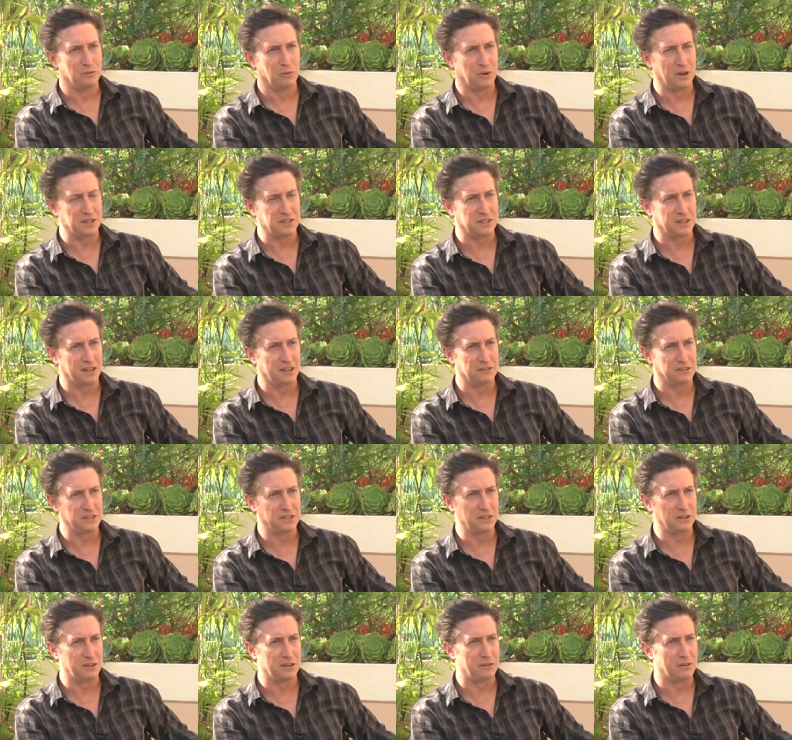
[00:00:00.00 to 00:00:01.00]
watching Oliver
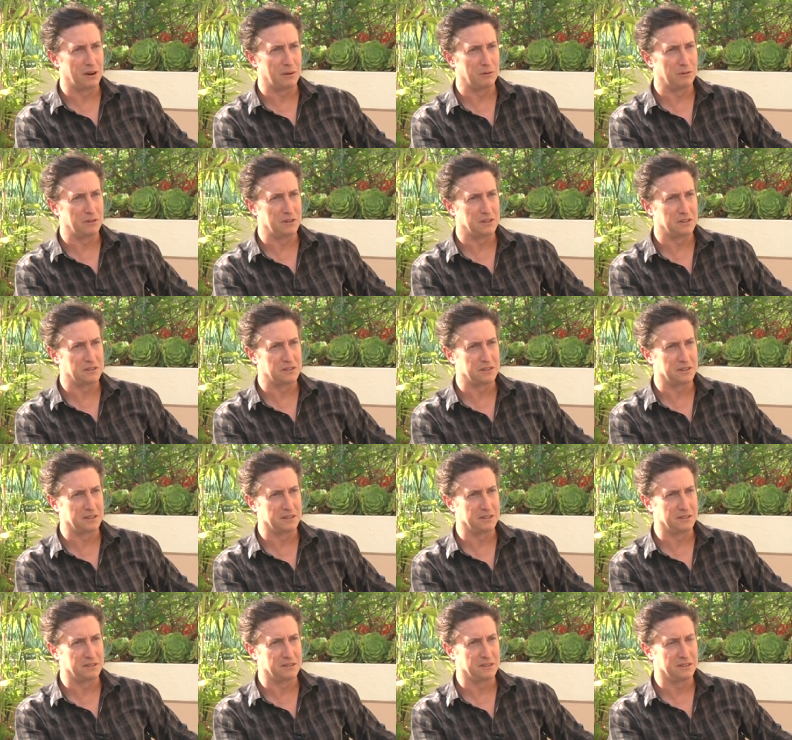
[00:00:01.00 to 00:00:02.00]
Stone and Robert
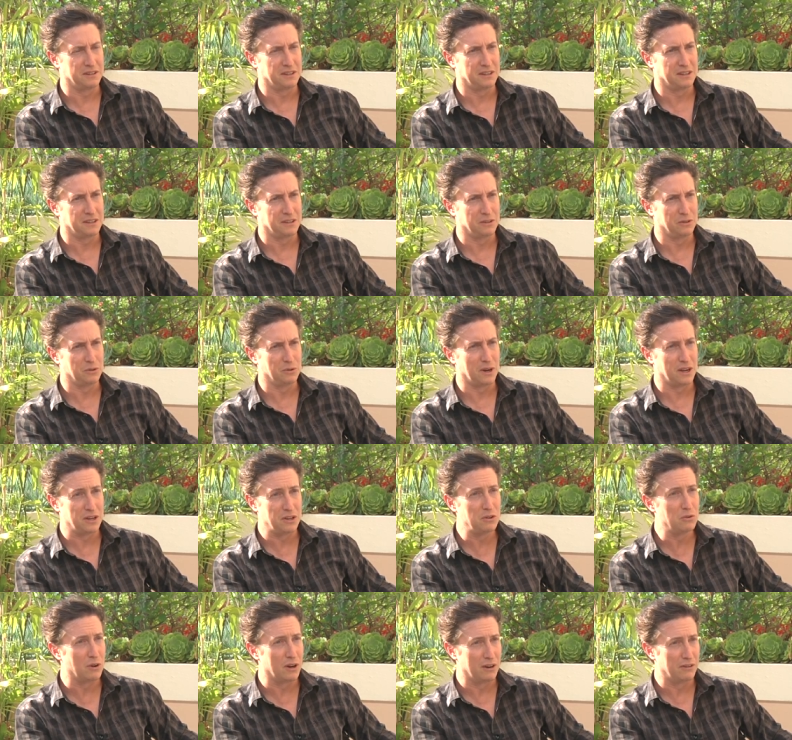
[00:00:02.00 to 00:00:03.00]
Richardson, who I
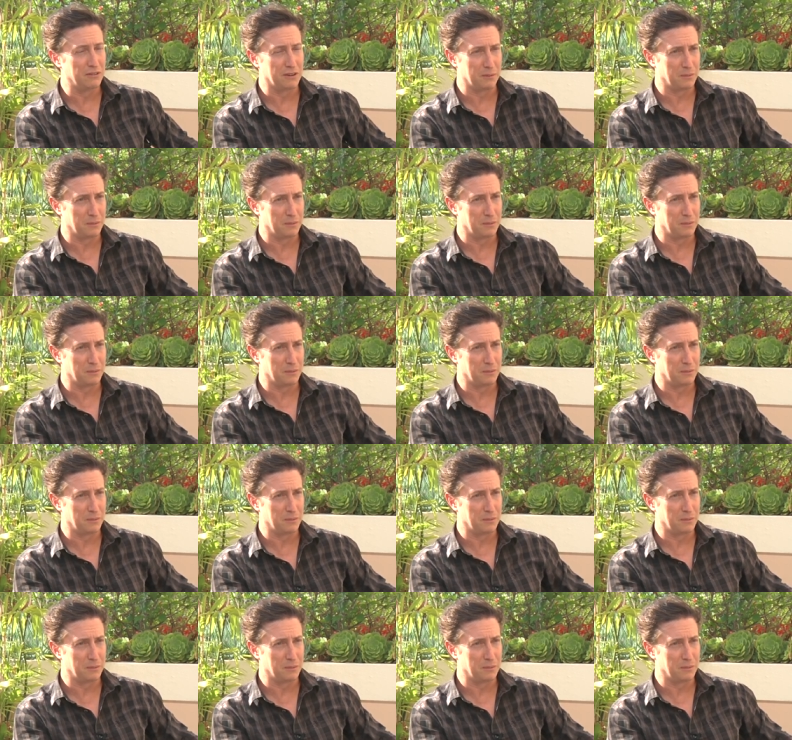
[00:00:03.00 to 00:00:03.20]
knew of.